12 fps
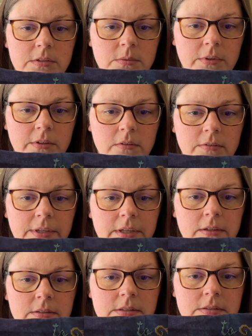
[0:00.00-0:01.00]
to work over
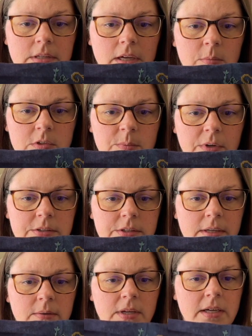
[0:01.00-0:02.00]
here to see how much margin
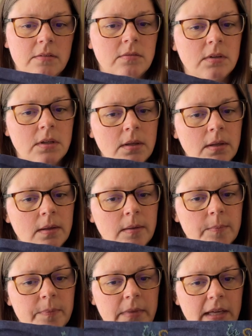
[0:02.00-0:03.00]
I would have.
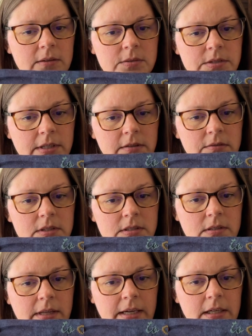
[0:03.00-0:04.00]
outside of this
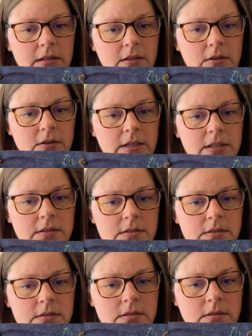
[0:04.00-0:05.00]
line, there is
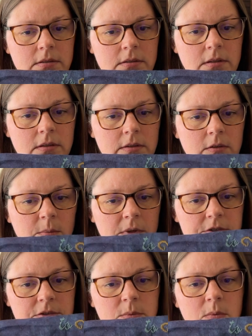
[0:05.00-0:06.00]
still a little
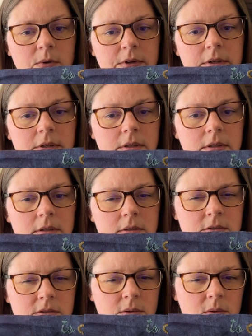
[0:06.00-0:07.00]
mushroom border,
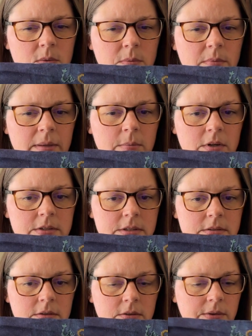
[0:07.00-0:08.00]
so my
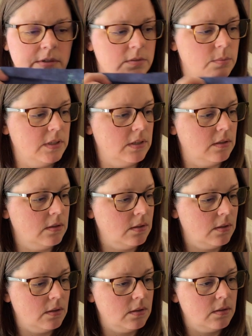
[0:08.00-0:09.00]
margins are going to be
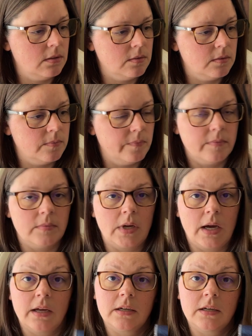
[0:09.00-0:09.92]
not